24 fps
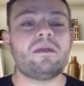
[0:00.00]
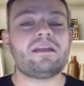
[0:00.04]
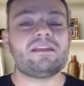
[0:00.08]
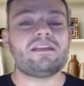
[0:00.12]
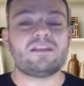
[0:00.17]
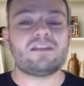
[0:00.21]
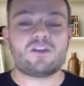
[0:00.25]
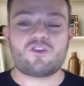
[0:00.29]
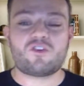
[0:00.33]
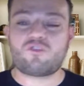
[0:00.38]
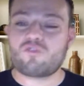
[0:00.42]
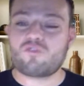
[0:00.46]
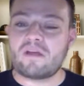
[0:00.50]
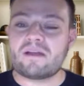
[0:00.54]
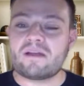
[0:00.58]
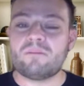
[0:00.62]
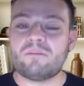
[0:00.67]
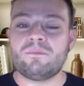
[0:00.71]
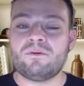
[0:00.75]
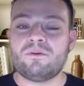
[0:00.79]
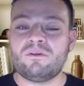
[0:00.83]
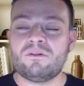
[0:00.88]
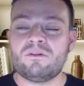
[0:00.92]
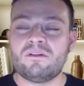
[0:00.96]

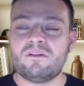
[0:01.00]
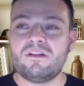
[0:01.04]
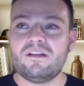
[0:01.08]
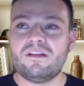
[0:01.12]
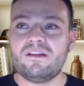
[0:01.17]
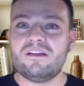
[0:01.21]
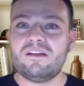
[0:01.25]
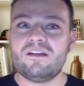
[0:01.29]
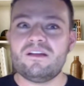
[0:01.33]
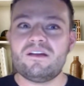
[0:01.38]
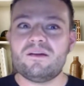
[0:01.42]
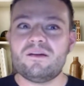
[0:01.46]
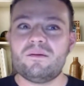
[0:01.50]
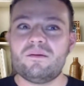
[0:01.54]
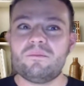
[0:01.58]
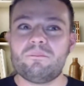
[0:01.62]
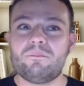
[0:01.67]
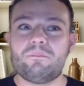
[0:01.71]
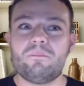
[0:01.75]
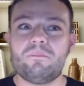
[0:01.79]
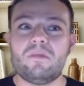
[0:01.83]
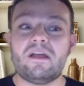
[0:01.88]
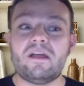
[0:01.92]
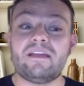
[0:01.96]
incredible
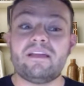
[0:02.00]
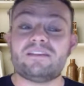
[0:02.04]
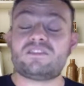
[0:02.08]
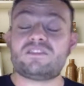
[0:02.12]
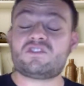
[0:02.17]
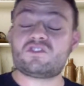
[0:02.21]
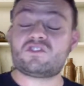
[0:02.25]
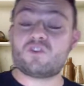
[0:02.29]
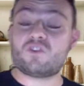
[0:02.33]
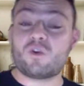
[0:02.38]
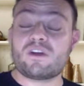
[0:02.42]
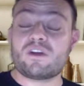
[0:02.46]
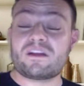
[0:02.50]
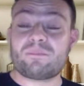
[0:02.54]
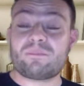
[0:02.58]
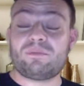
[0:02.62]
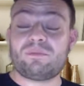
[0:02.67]
historic